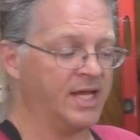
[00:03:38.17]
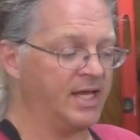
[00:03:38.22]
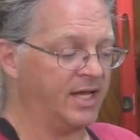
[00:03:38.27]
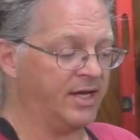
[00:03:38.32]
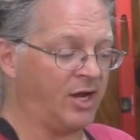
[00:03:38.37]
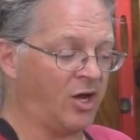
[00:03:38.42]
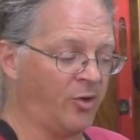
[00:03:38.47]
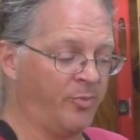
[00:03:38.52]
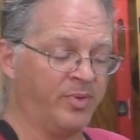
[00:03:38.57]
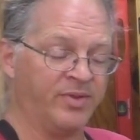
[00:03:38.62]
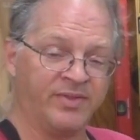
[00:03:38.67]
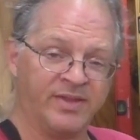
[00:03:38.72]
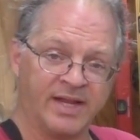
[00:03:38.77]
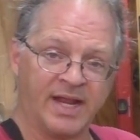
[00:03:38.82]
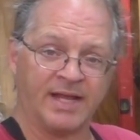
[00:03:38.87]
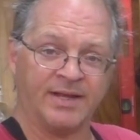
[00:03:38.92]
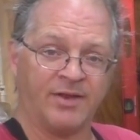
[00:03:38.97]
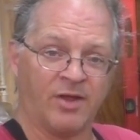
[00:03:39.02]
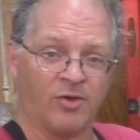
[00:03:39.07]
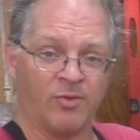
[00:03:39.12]
and hoping that
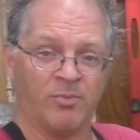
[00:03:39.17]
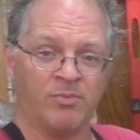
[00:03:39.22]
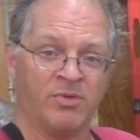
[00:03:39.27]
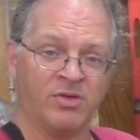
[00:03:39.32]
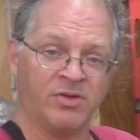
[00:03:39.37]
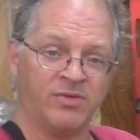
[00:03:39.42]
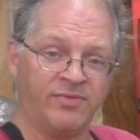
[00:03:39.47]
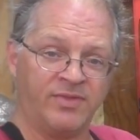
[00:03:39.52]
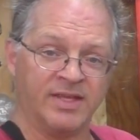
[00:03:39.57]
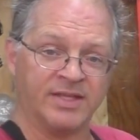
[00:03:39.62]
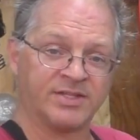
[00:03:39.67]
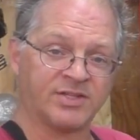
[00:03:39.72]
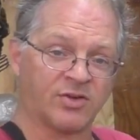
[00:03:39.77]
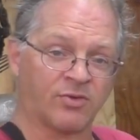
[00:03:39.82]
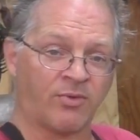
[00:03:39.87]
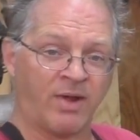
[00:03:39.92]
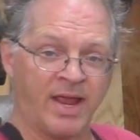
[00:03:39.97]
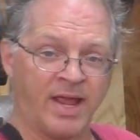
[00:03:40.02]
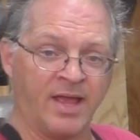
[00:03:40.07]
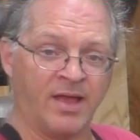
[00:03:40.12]
I don't move this
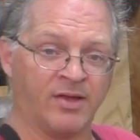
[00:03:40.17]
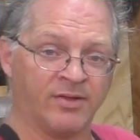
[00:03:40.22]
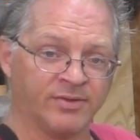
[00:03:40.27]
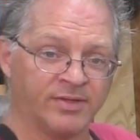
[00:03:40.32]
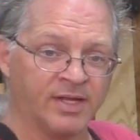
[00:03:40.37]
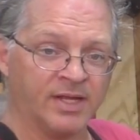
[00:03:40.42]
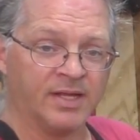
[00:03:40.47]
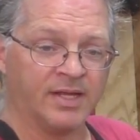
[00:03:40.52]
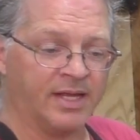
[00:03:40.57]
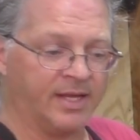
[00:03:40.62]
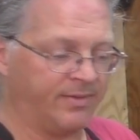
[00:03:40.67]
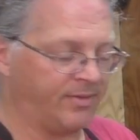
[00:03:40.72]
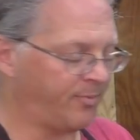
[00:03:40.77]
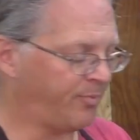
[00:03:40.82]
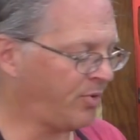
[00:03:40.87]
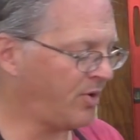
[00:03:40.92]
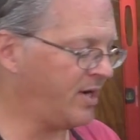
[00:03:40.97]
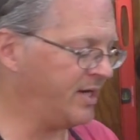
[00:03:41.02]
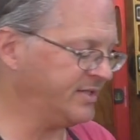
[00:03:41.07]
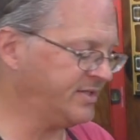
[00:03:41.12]
around in the
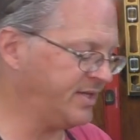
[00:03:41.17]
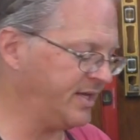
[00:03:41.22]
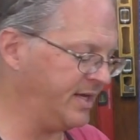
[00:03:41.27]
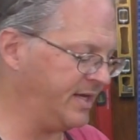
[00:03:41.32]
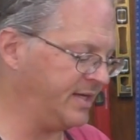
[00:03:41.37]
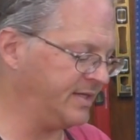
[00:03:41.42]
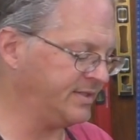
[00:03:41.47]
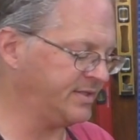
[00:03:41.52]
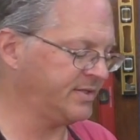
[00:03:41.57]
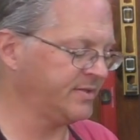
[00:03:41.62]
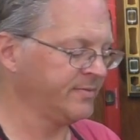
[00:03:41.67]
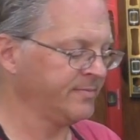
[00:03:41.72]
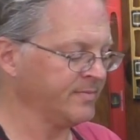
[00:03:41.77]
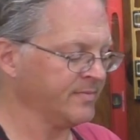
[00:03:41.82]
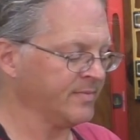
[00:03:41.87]
process,